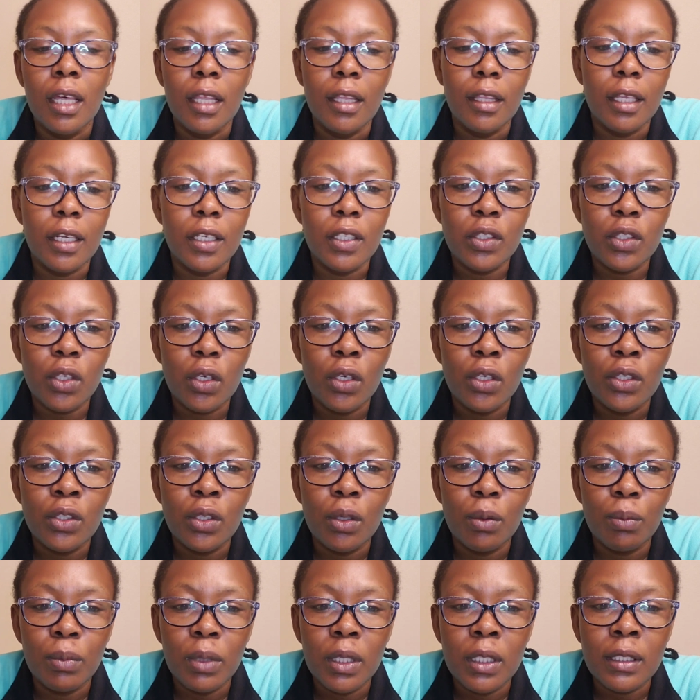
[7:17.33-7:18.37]
There is
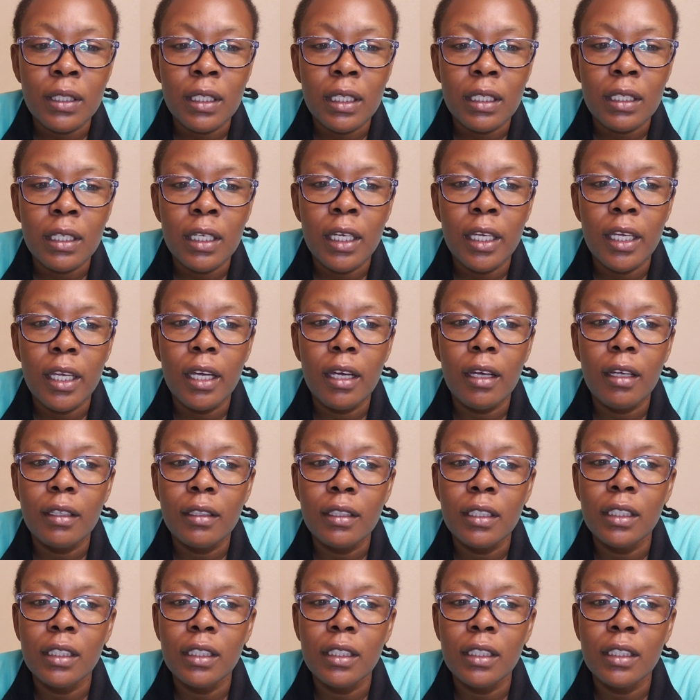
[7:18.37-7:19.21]
also BSN here,